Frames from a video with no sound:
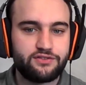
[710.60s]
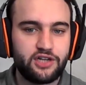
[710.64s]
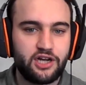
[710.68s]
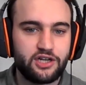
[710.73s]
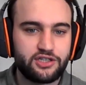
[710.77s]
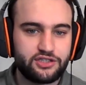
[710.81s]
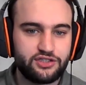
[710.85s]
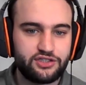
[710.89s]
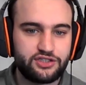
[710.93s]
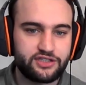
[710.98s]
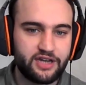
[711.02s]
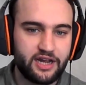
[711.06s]
of
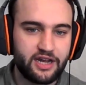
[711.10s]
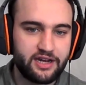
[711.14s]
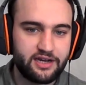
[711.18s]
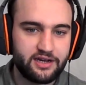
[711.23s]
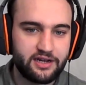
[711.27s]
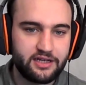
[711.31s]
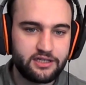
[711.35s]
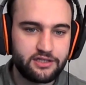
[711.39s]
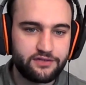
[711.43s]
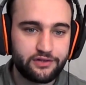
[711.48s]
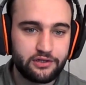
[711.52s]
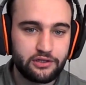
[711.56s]
church and state
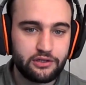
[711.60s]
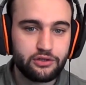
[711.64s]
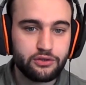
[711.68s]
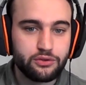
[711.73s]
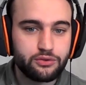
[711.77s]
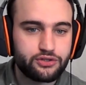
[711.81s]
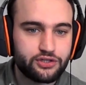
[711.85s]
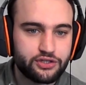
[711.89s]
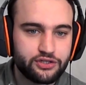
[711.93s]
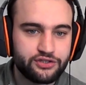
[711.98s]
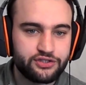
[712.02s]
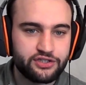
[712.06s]
is for
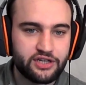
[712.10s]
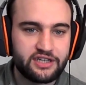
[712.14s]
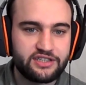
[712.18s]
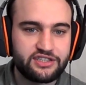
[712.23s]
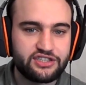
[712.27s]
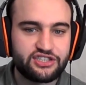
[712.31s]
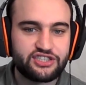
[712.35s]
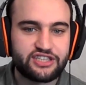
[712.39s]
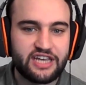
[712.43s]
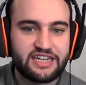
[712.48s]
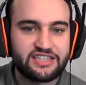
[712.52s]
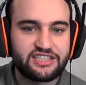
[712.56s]
losers and
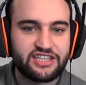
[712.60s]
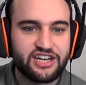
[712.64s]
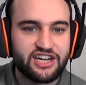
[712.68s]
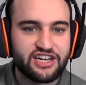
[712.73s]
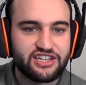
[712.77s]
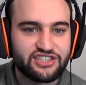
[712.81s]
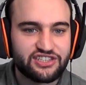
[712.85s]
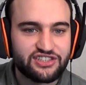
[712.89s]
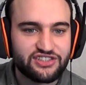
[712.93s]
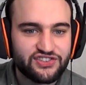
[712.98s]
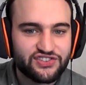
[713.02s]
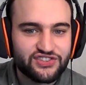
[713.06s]

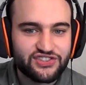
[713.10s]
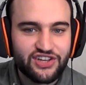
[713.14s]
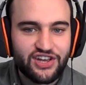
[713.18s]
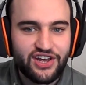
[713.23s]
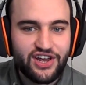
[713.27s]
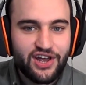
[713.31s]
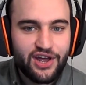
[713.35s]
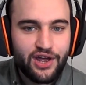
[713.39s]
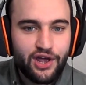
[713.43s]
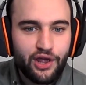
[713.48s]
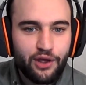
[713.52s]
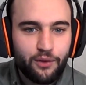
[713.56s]
Satanists.
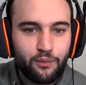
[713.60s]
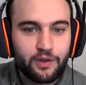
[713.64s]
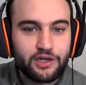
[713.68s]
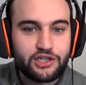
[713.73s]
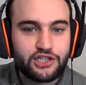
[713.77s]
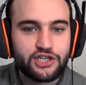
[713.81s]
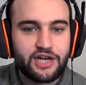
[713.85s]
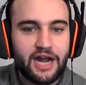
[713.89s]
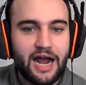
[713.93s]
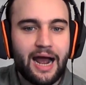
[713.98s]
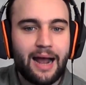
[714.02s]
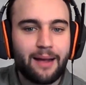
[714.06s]
We
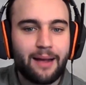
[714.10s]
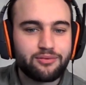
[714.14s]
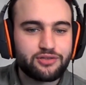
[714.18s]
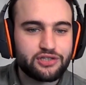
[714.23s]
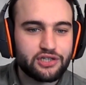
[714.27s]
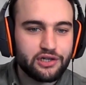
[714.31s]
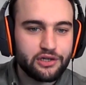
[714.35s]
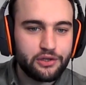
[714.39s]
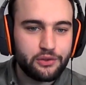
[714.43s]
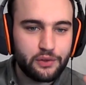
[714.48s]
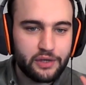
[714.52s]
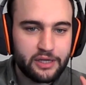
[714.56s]
should
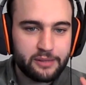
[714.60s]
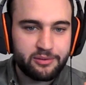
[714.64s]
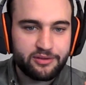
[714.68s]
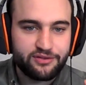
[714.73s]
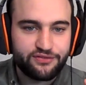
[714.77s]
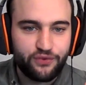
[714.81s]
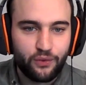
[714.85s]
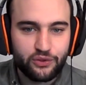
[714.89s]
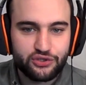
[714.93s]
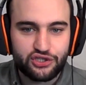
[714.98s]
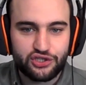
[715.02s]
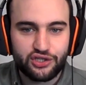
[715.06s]
absolutely be
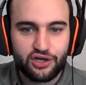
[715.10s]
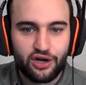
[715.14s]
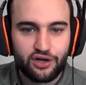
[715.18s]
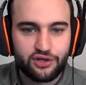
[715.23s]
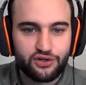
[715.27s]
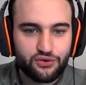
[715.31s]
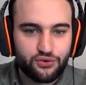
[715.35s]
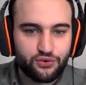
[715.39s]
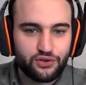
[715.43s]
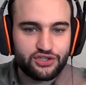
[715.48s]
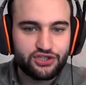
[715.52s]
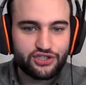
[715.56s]
forcing our
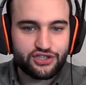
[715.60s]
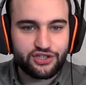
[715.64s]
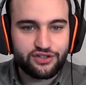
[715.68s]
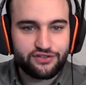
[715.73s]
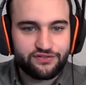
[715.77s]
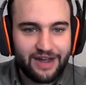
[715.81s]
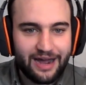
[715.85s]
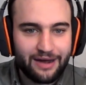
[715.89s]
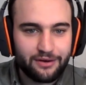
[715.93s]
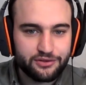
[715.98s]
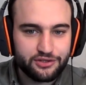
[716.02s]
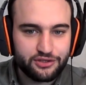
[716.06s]
Christian
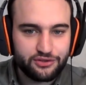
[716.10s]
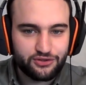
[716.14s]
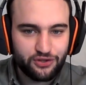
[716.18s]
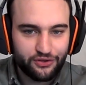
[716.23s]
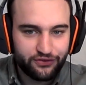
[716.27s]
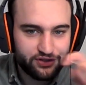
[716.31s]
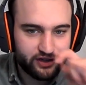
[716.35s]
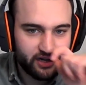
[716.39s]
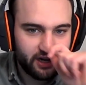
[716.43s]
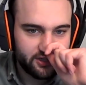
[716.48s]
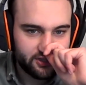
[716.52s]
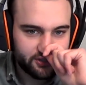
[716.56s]
values
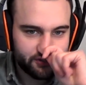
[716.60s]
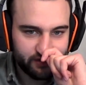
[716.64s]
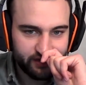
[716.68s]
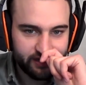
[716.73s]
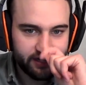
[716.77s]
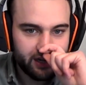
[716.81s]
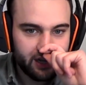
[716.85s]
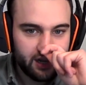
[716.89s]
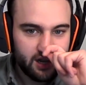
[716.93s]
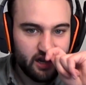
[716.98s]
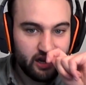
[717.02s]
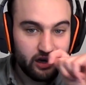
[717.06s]
on the country.
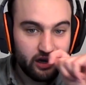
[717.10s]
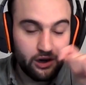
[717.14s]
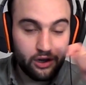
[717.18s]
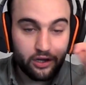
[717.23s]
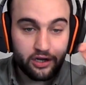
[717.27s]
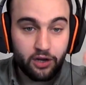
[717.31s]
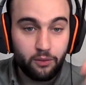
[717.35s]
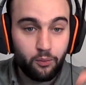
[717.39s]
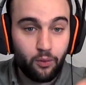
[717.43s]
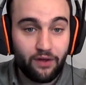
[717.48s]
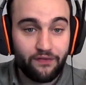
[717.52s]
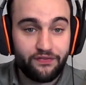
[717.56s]

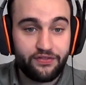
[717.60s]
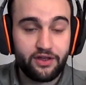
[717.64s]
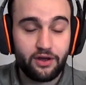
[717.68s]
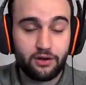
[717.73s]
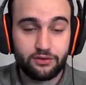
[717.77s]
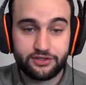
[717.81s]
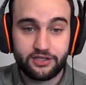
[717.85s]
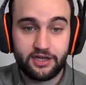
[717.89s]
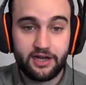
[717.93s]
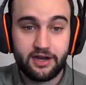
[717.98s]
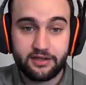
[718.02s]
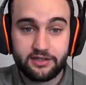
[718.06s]
Look at what the
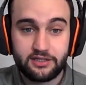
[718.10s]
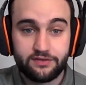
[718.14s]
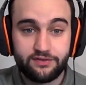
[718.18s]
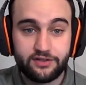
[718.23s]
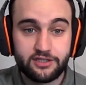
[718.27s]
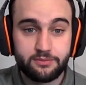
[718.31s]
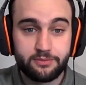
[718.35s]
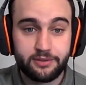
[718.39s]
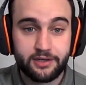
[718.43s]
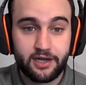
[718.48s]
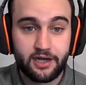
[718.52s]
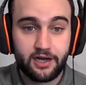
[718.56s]
alternative
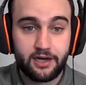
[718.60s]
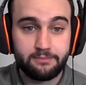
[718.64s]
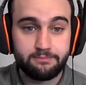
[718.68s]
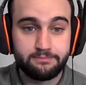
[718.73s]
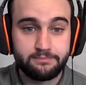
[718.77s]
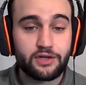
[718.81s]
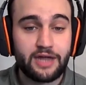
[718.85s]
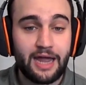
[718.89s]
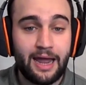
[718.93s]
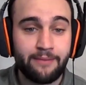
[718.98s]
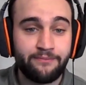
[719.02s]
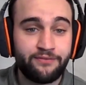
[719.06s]
has become.
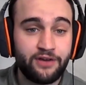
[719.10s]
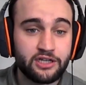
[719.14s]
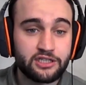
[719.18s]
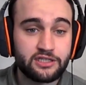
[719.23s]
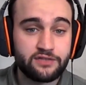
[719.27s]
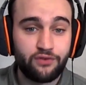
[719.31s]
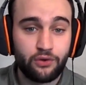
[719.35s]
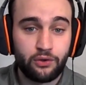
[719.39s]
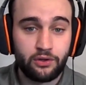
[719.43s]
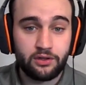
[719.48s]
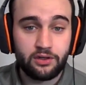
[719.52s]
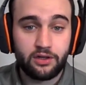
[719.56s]
So Cam,
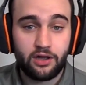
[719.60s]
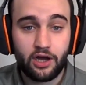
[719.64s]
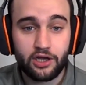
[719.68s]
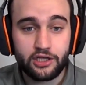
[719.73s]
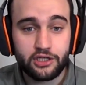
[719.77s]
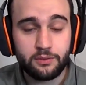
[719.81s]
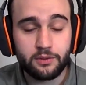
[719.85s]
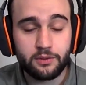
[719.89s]
first of all, are